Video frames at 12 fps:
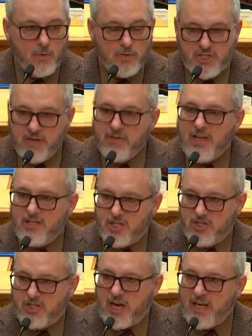Civilized
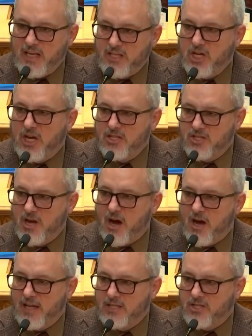society does
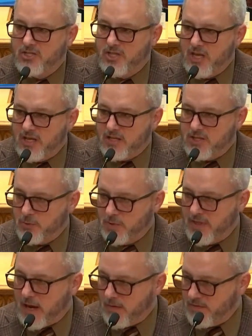not exist
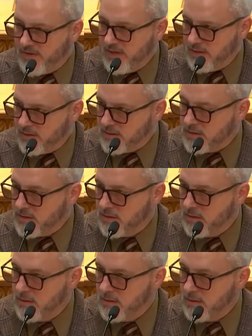without these.